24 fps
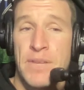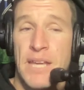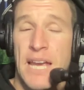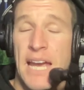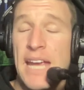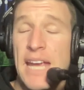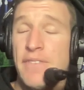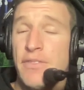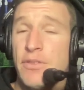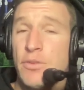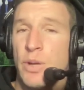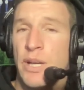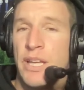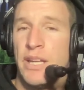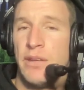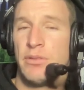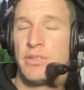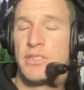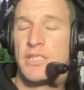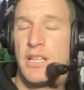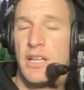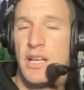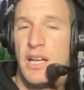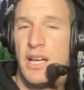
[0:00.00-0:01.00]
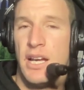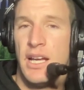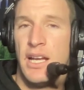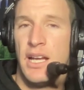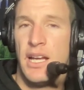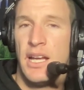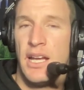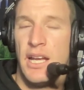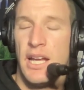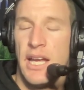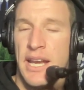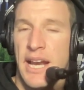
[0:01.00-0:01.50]
Even when he was an
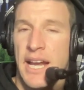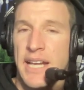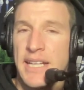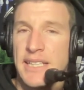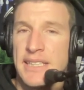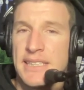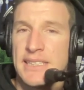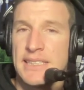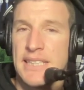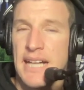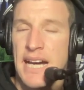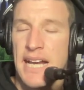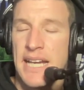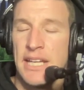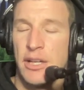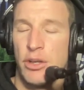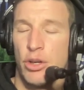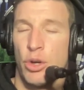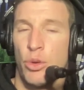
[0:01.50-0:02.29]
understudy